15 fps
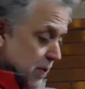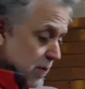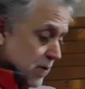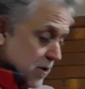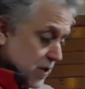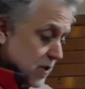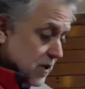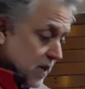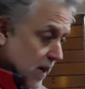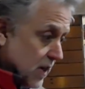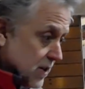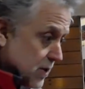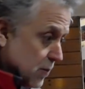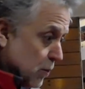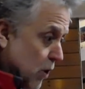been
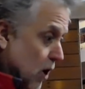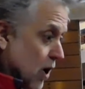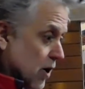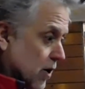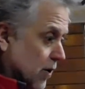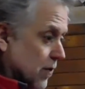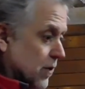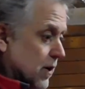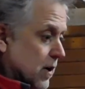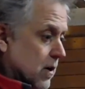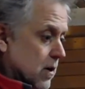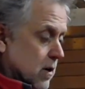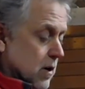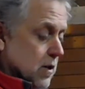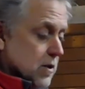starting to work on
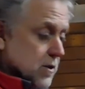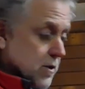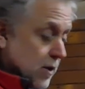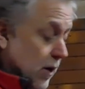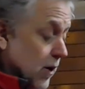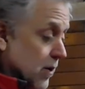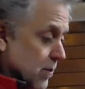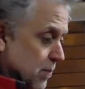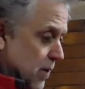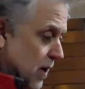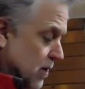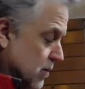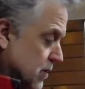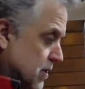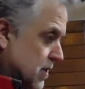the stern
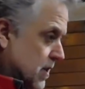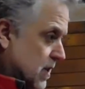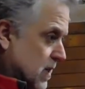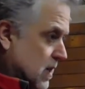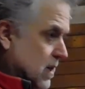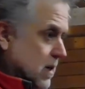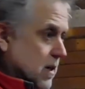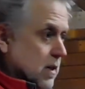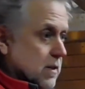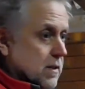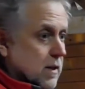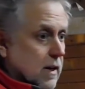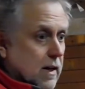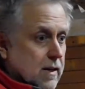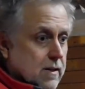post.
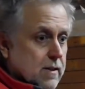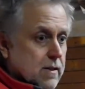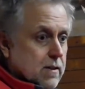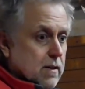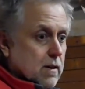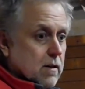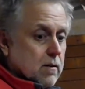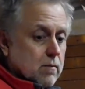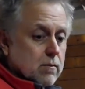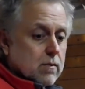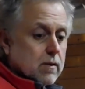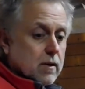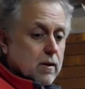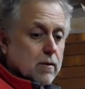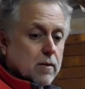So that's
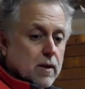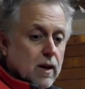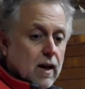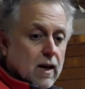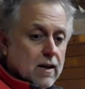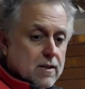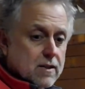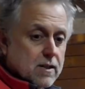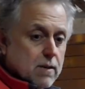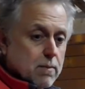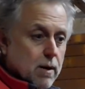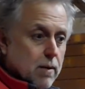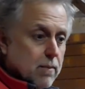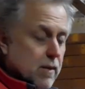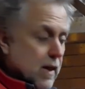the last
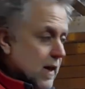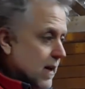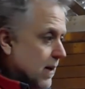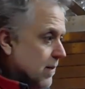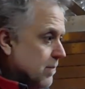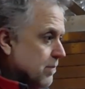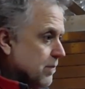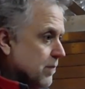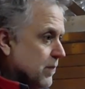step up there.